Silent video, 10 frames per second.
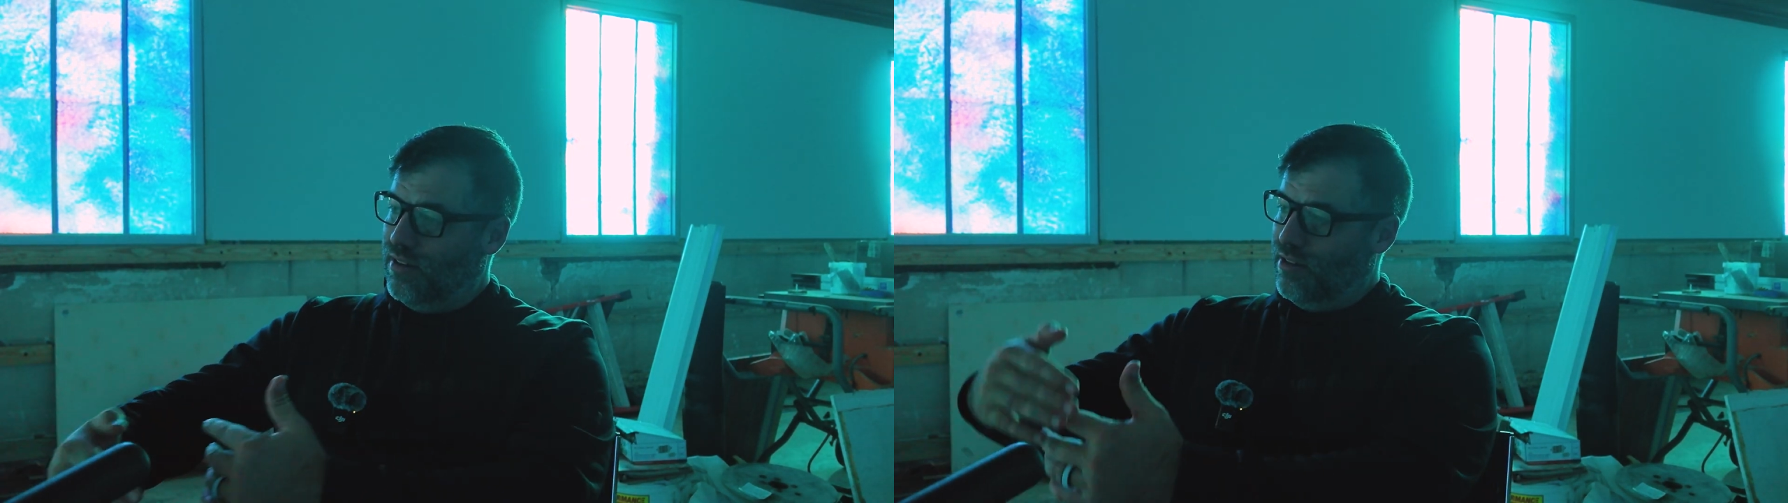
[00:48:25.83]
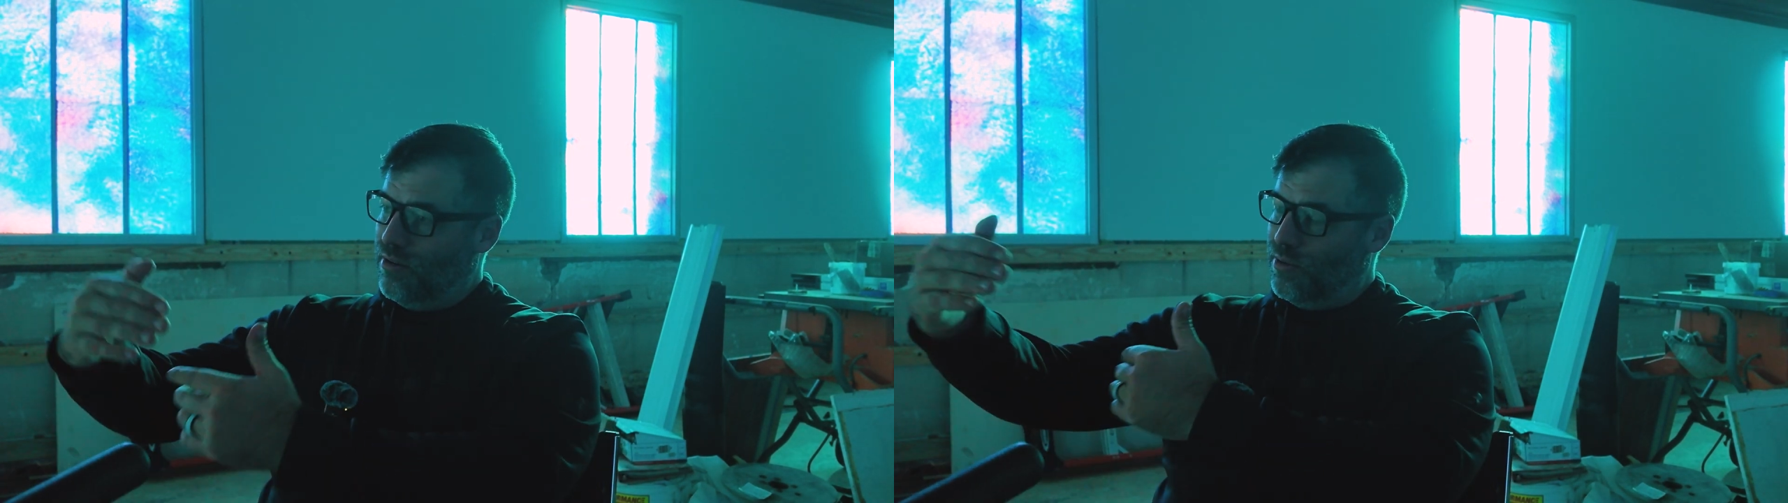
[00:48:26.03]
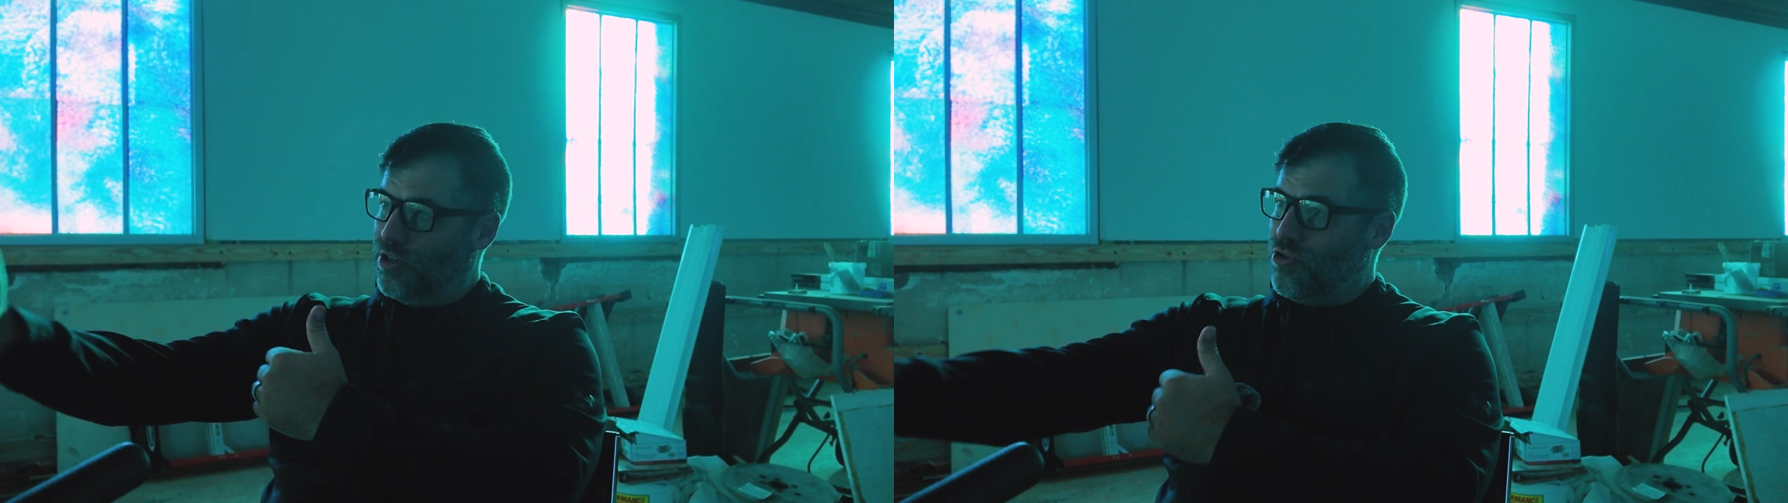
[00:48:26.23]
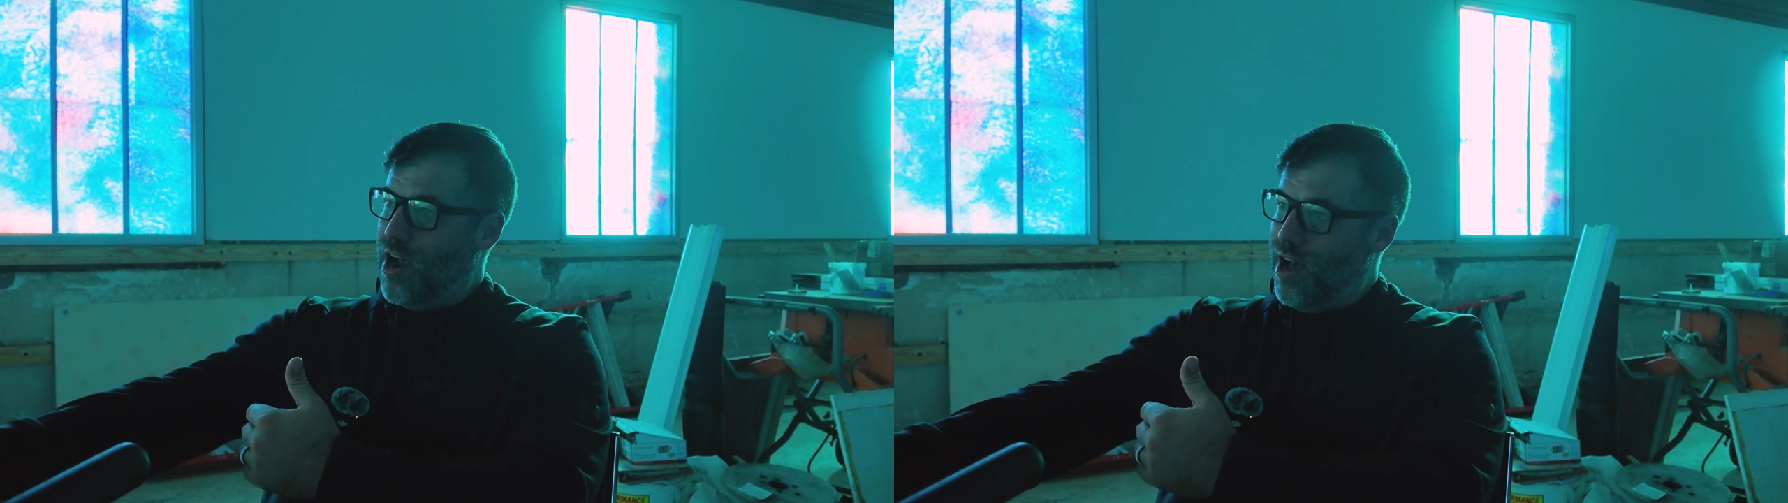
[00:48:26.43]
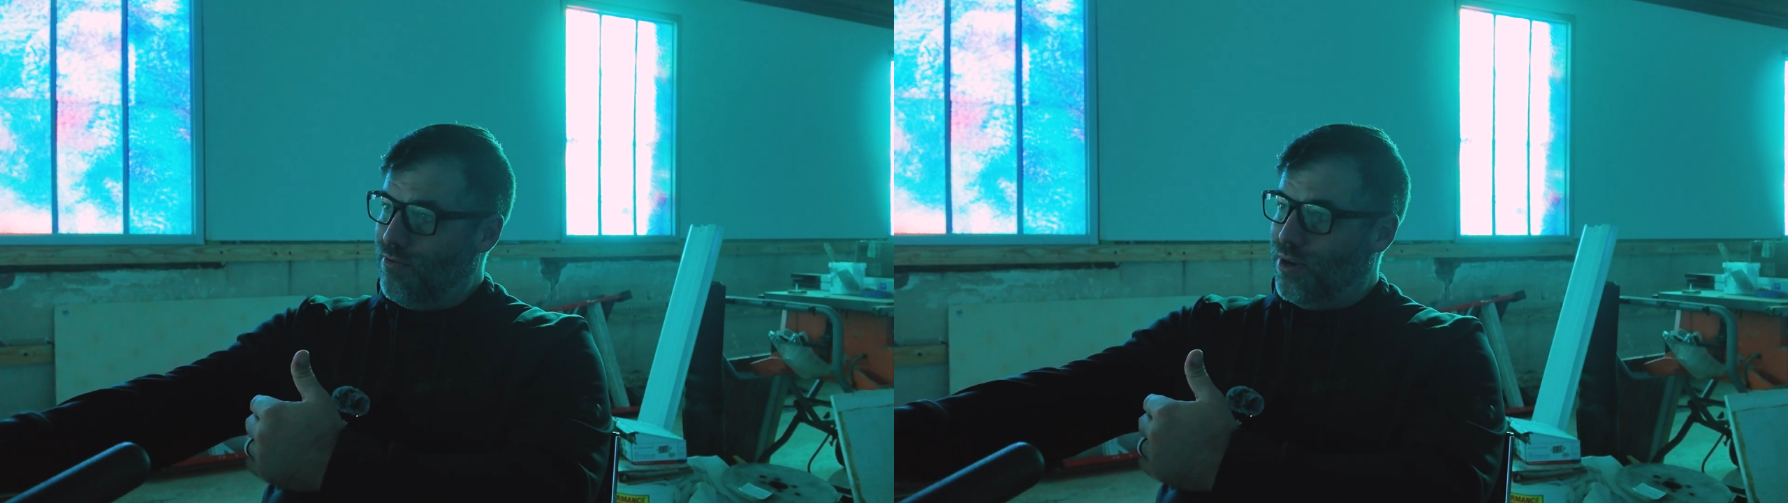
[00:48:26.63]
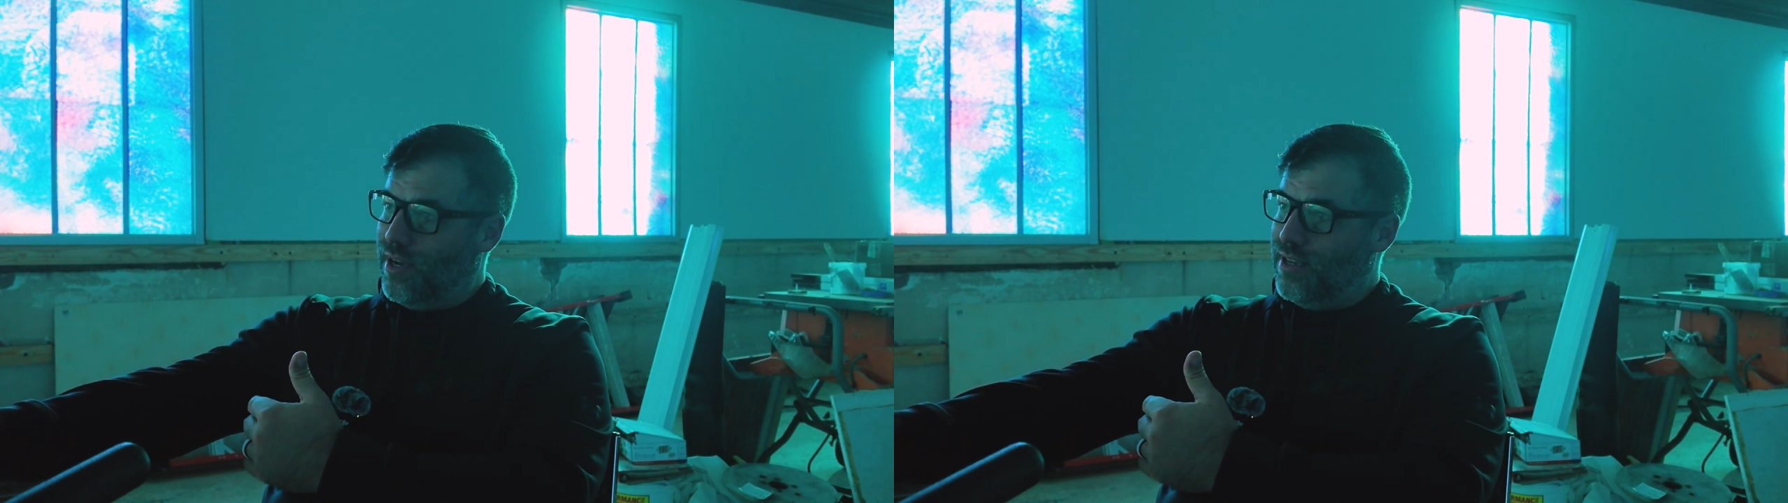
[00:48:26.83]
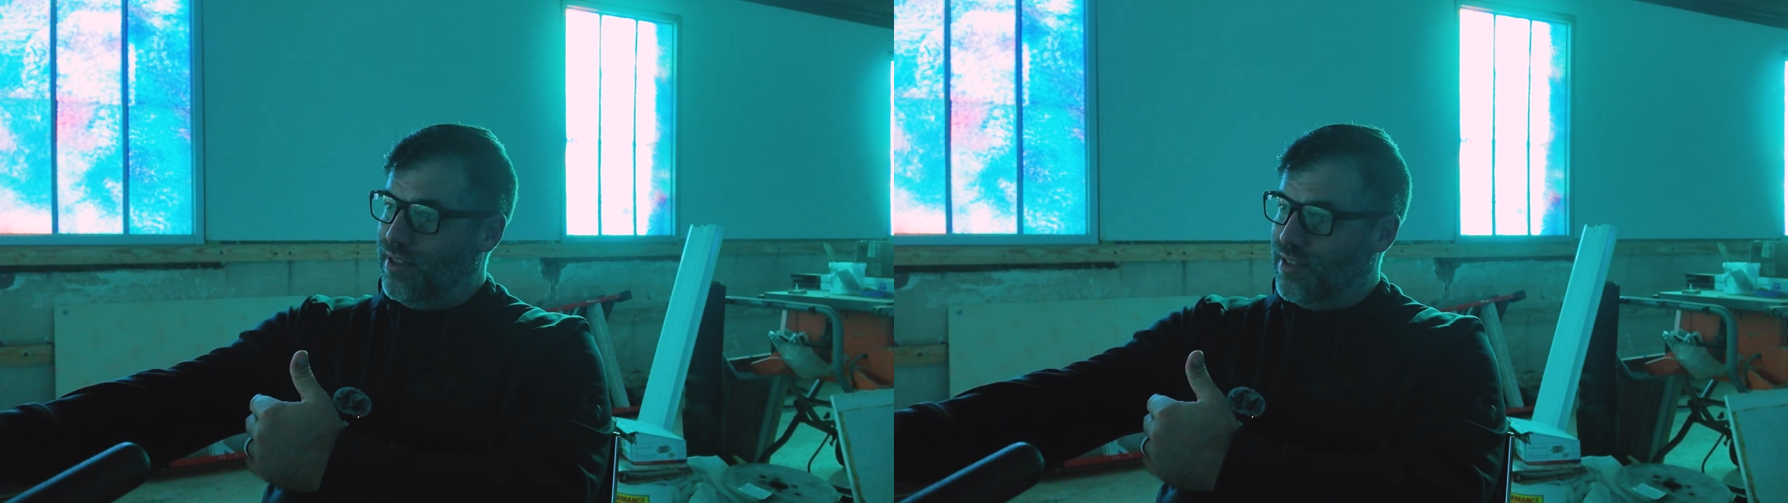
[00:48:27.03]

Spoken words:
then there was a driveway